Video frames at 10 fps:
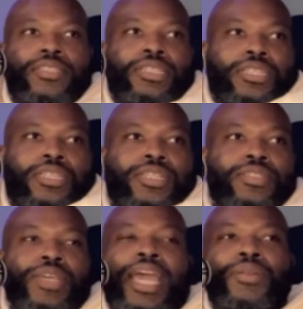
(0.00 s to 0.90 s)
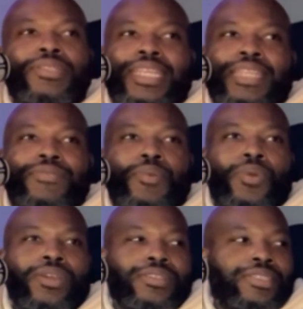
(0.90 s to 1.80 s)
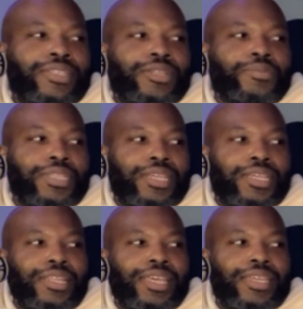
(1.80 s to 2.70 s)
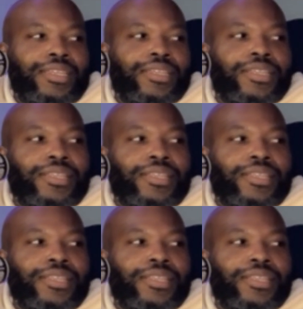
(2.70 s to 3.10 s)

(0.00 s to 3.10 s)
doesn't. How does that even work? You know what I'm saying? Like,